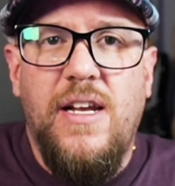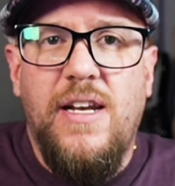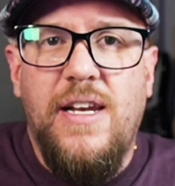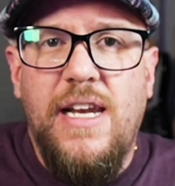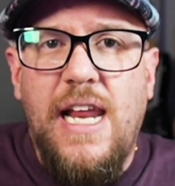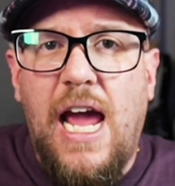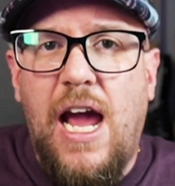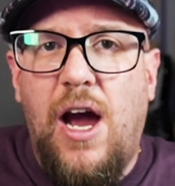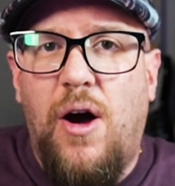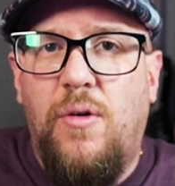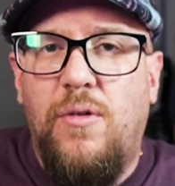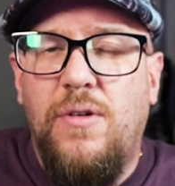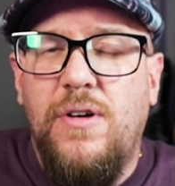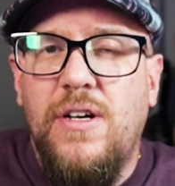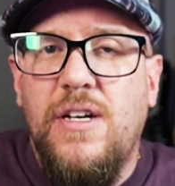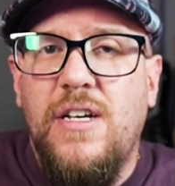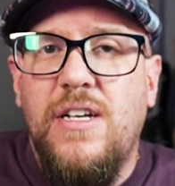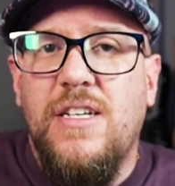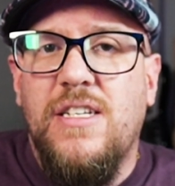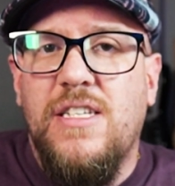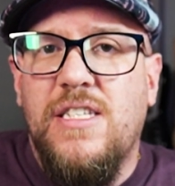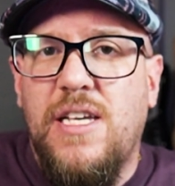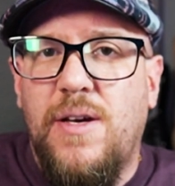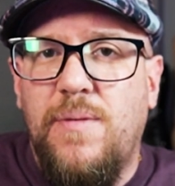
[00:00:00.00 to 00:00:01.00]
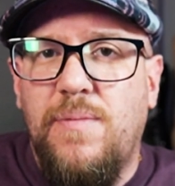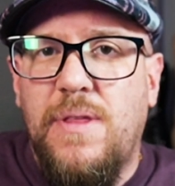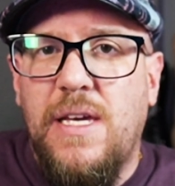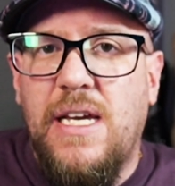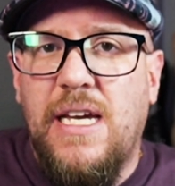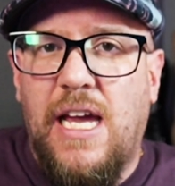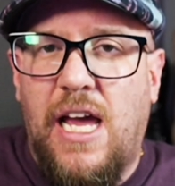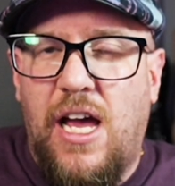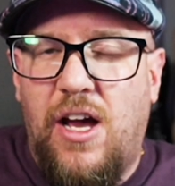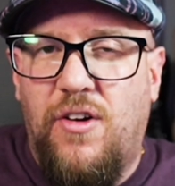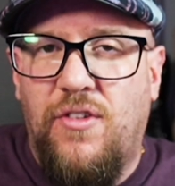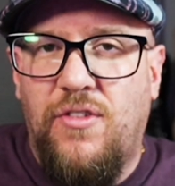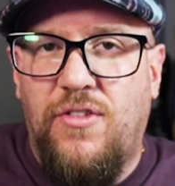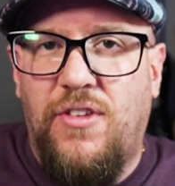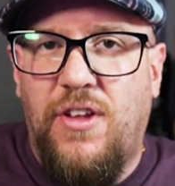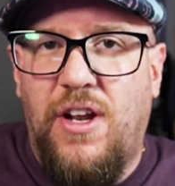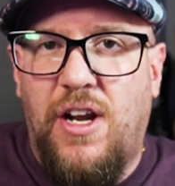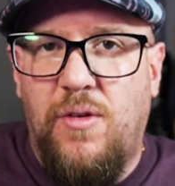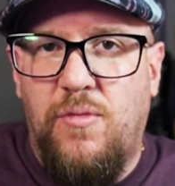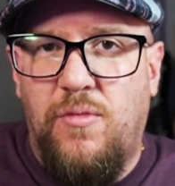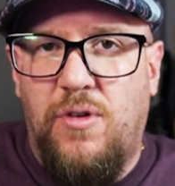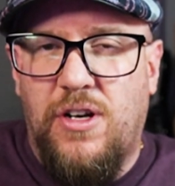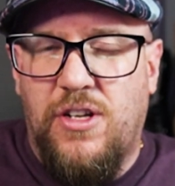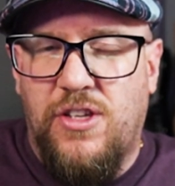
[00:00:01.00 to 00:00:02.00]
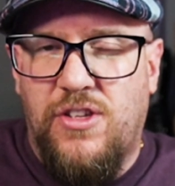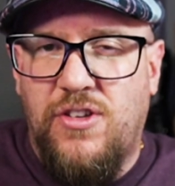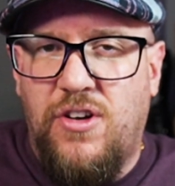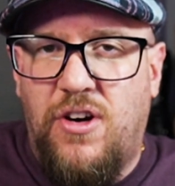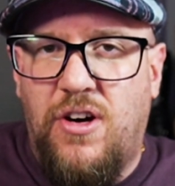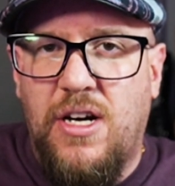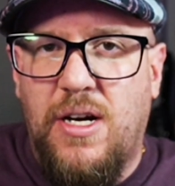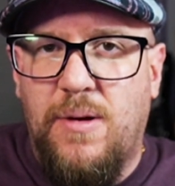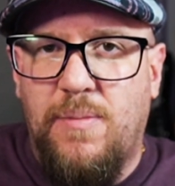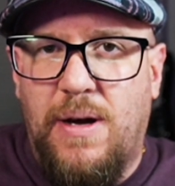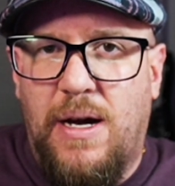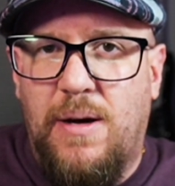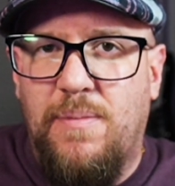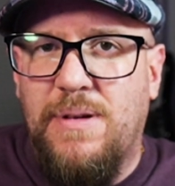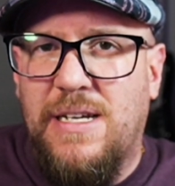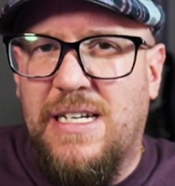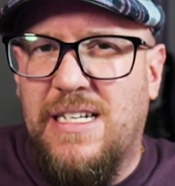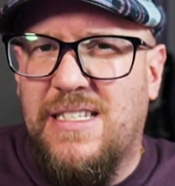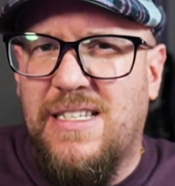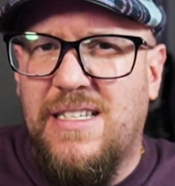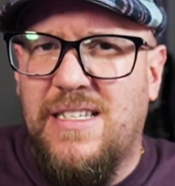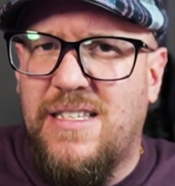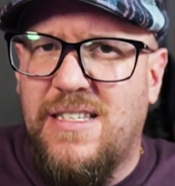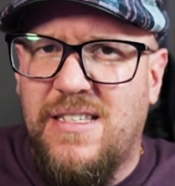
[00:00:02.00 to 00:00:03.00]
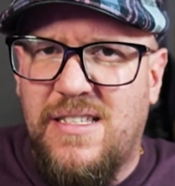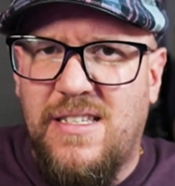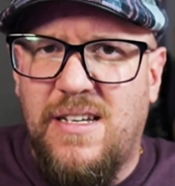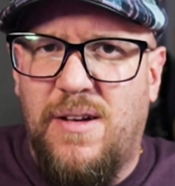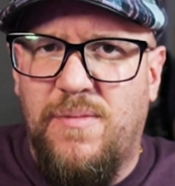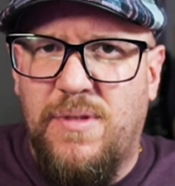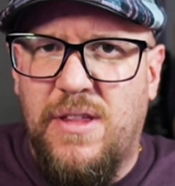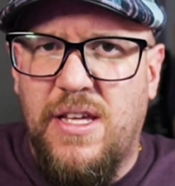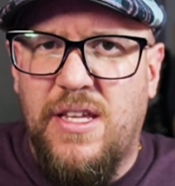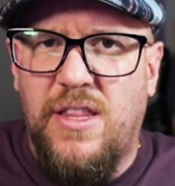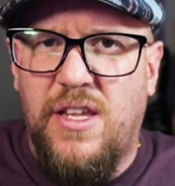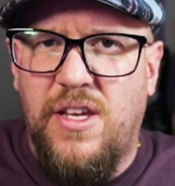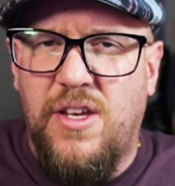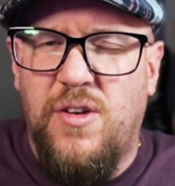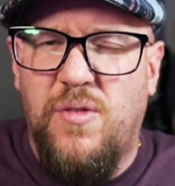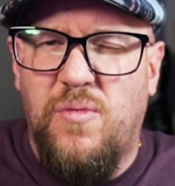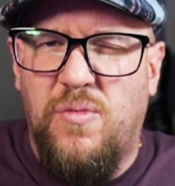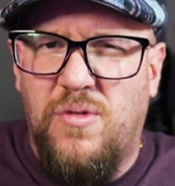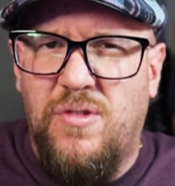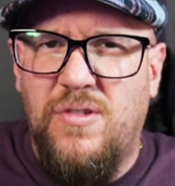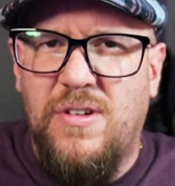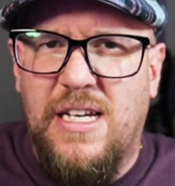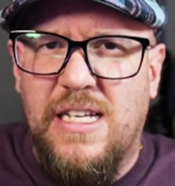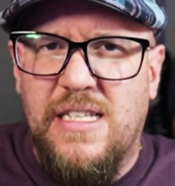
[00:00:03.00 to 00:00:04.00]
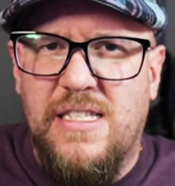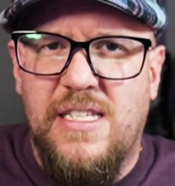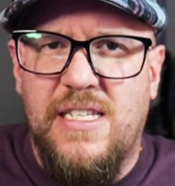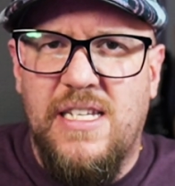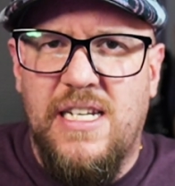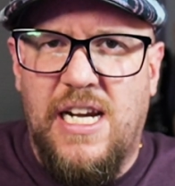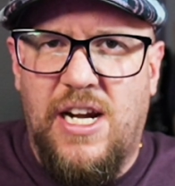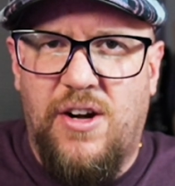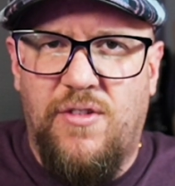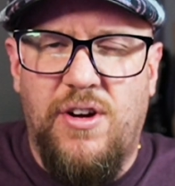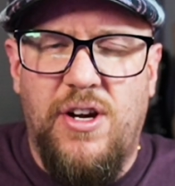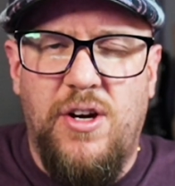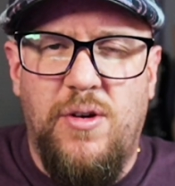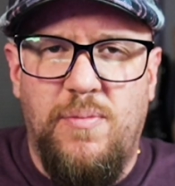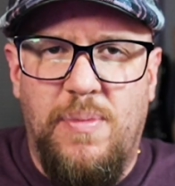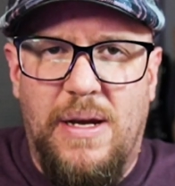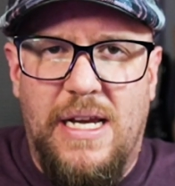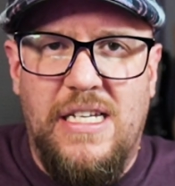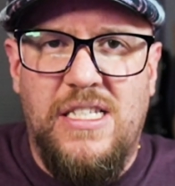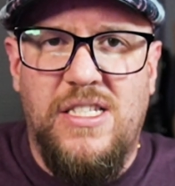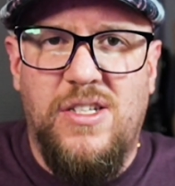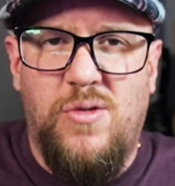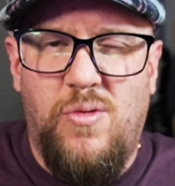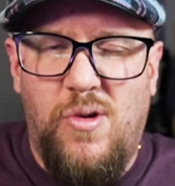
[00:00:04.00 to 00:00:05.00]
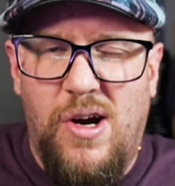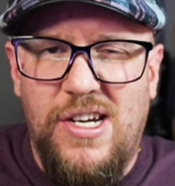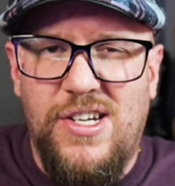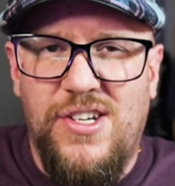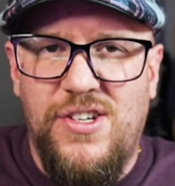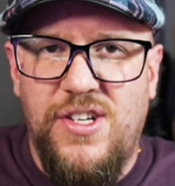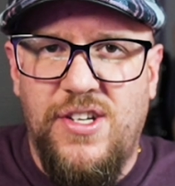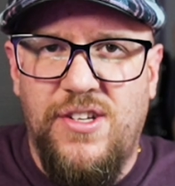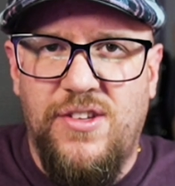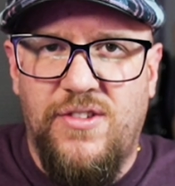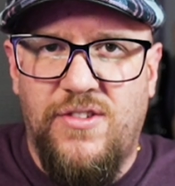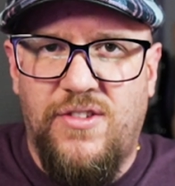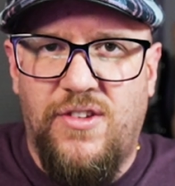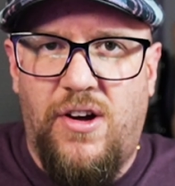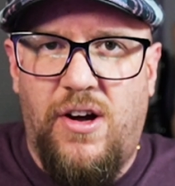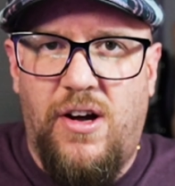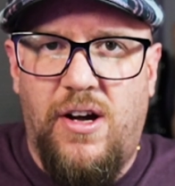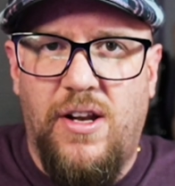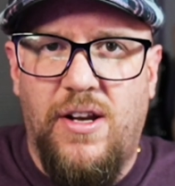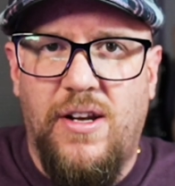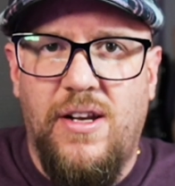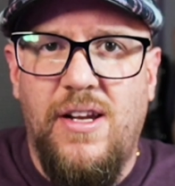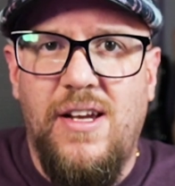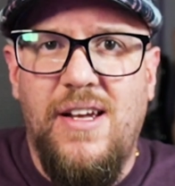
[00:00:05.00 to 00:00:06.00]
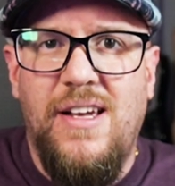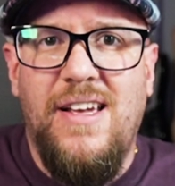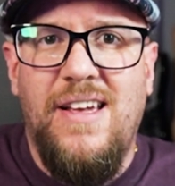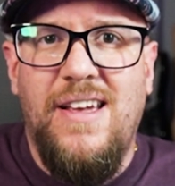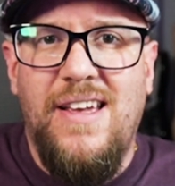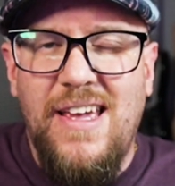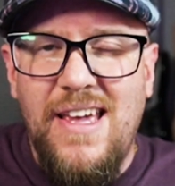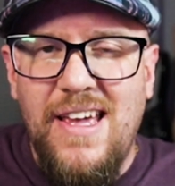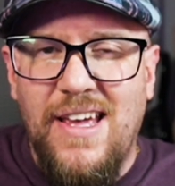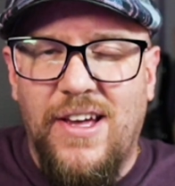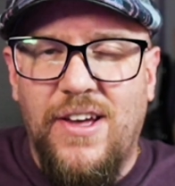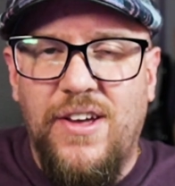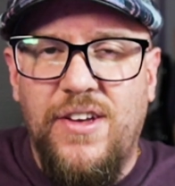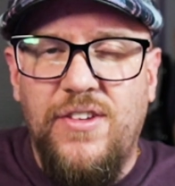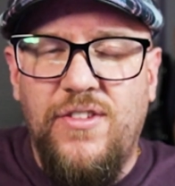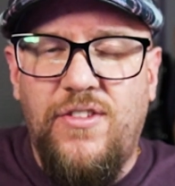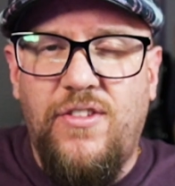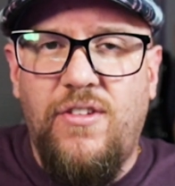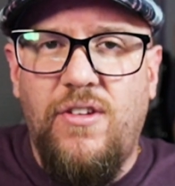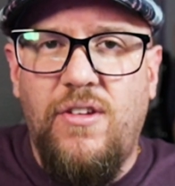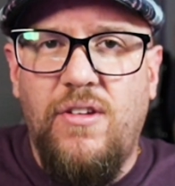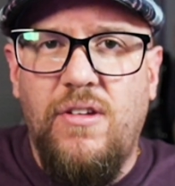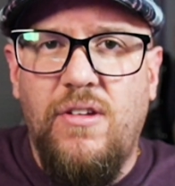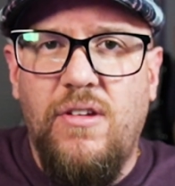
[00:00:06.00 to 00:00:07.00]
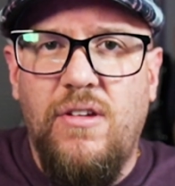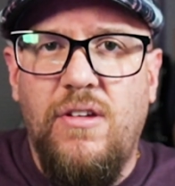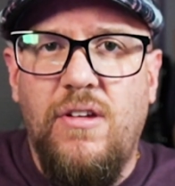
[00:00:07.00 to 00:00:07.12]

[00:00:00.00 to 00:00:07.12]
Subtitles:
Now, something else that I want to talk about, because this is something that you will get scenario-based questions on, is